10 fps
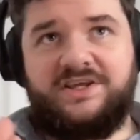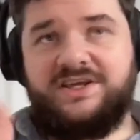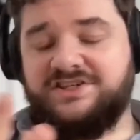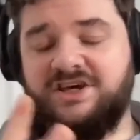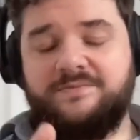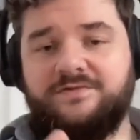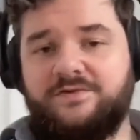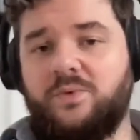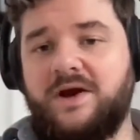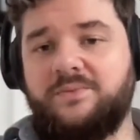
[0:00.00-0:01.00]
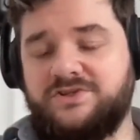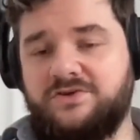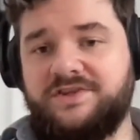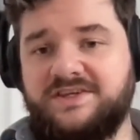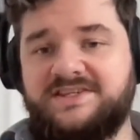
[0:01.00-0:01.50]
in terms of the way we do
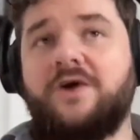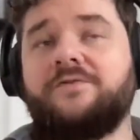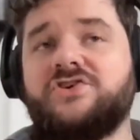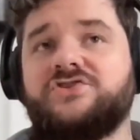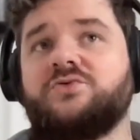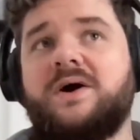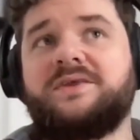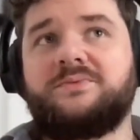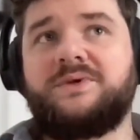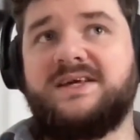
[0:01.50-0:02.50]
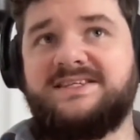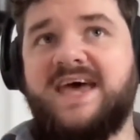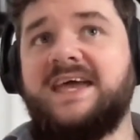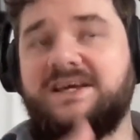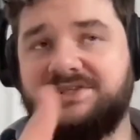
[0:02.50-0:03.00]
things now versus where that we can
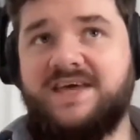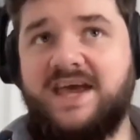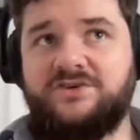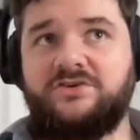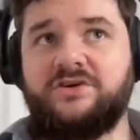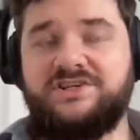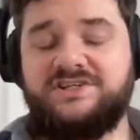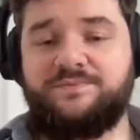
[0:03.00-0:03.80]
take the technology to